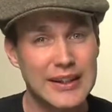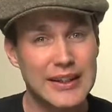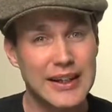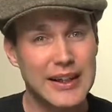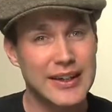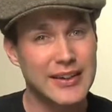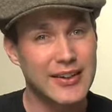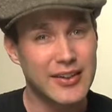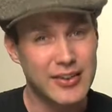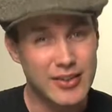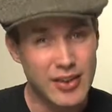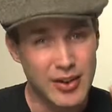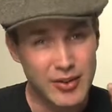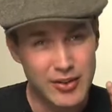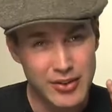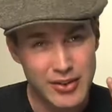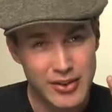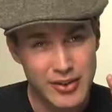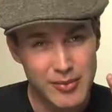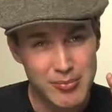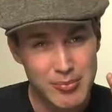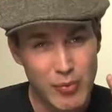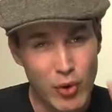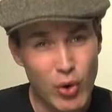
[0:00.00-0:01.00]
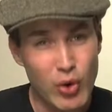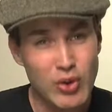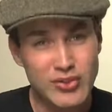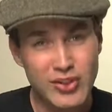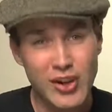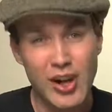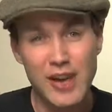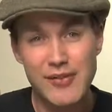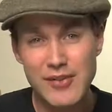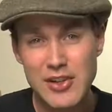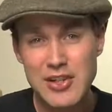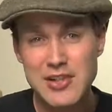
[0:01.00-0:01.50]
And the more
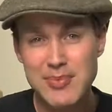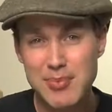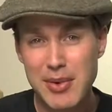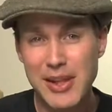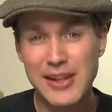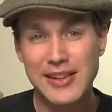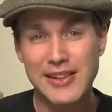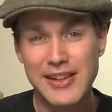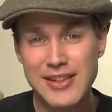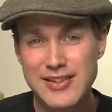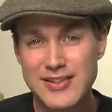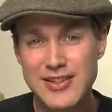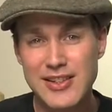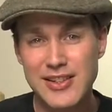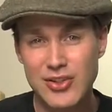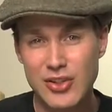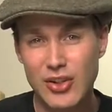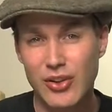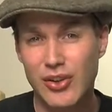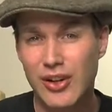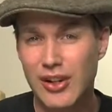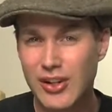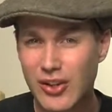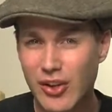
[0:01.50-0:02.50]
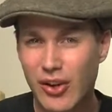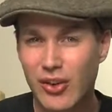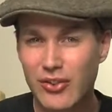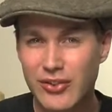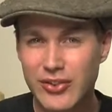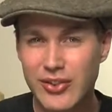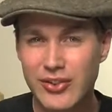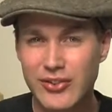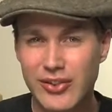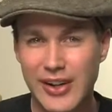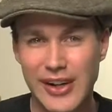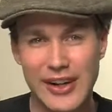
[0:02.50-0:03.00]
time you spend listening to it and
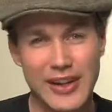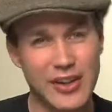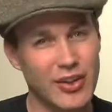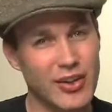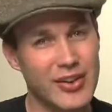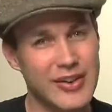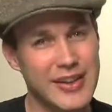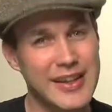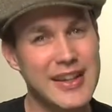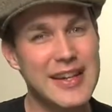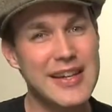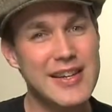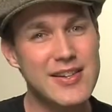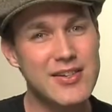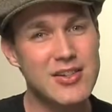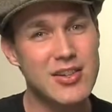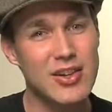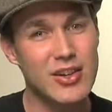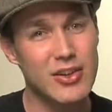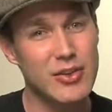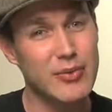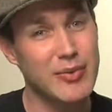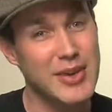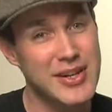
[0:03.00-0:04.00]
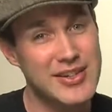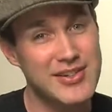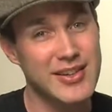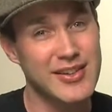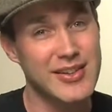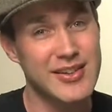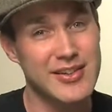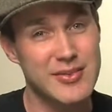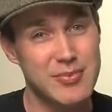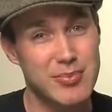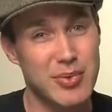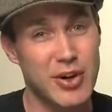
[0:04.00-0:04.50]
concentrating on it, the easier the rest
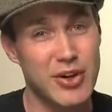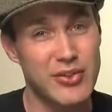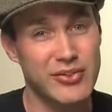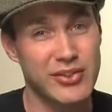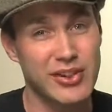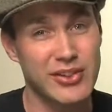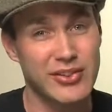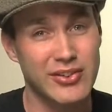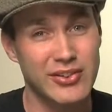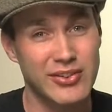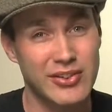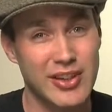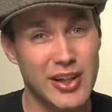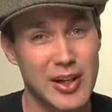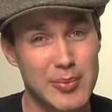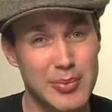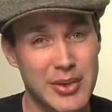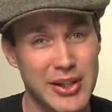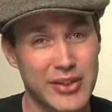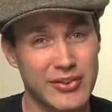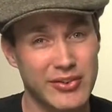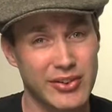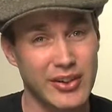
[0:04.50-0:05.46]
of this process is going to be.